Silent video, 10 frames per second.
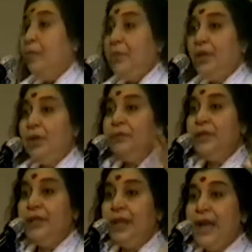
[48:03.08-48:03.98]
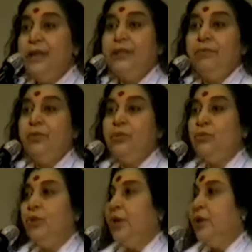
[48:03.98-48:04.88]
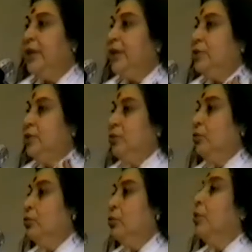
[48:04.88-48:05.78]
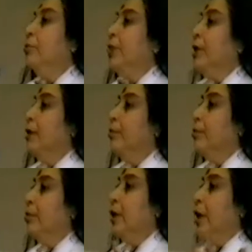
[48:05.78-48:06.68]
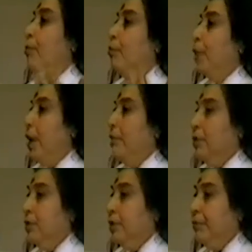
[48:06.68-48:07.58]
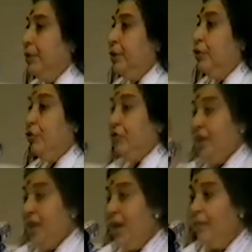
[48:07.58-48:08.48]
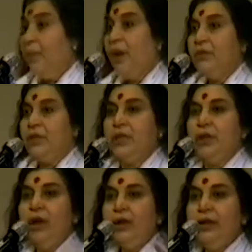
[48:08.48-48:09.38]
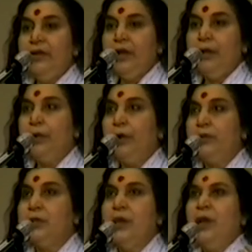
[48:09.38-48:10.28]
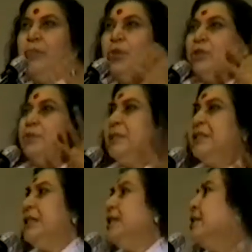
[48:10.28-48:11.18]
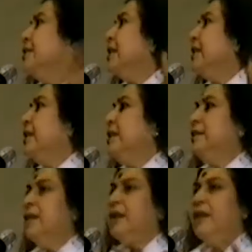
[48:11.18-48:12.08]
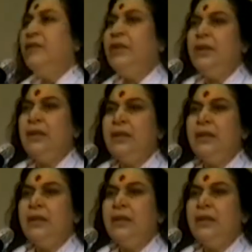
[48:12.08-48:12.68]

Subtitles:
becomes a reality with you, that you become empowered with your real powers and not unreal powers, because possessions and things are unreal.